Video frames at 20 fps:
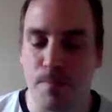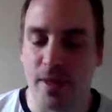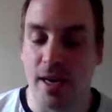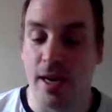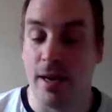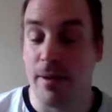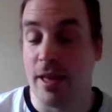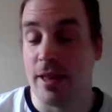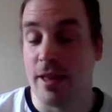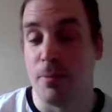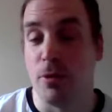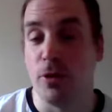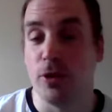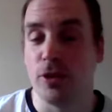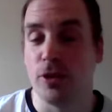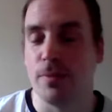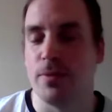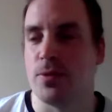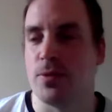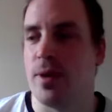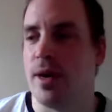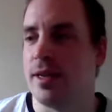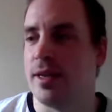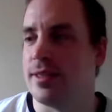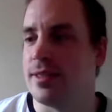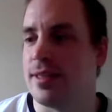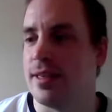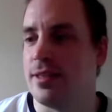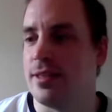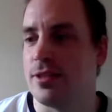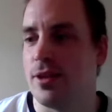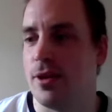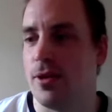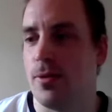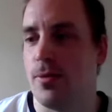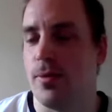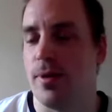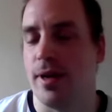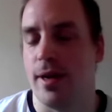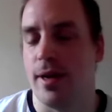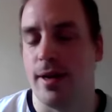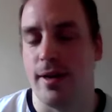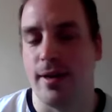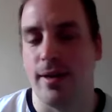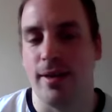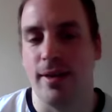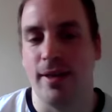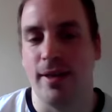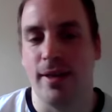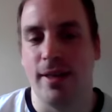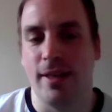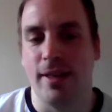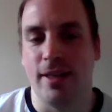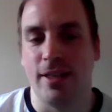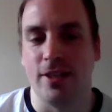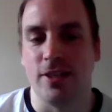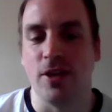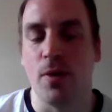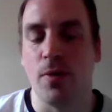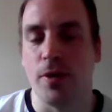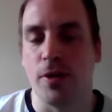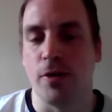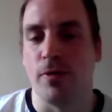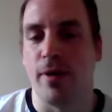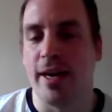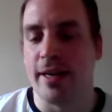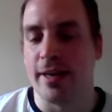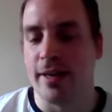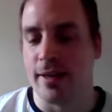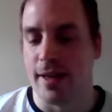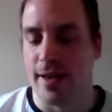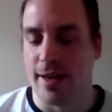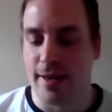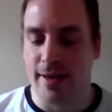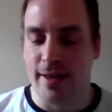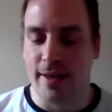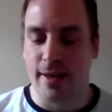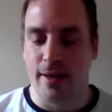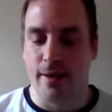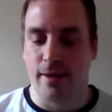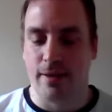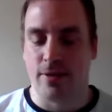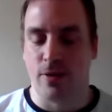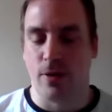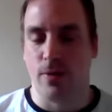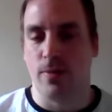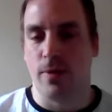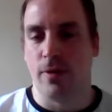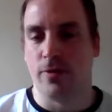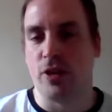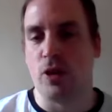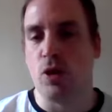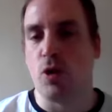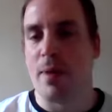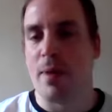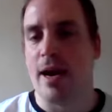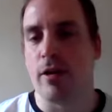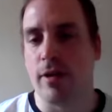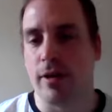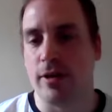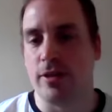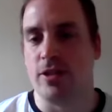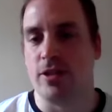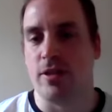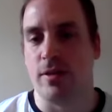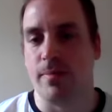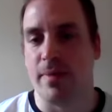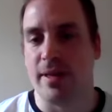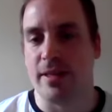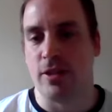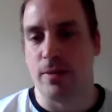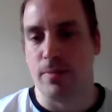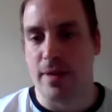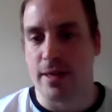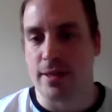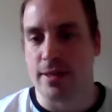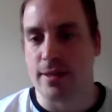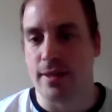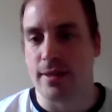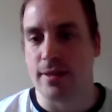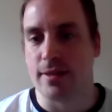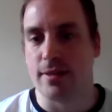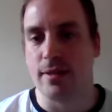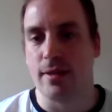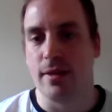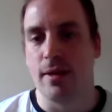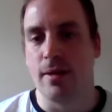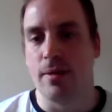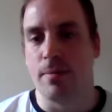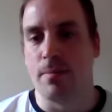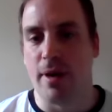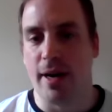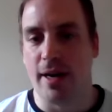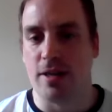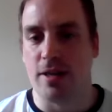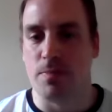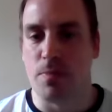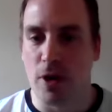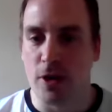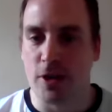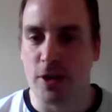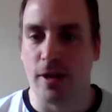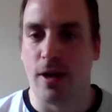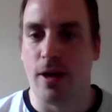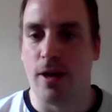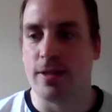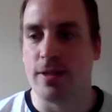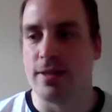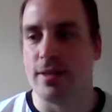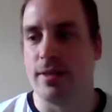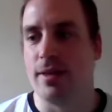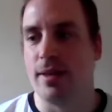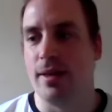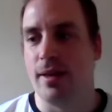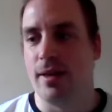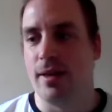And the push-up as well is so underrated. Like, it, so obviously your background is gymnastics, mine is martial arts, and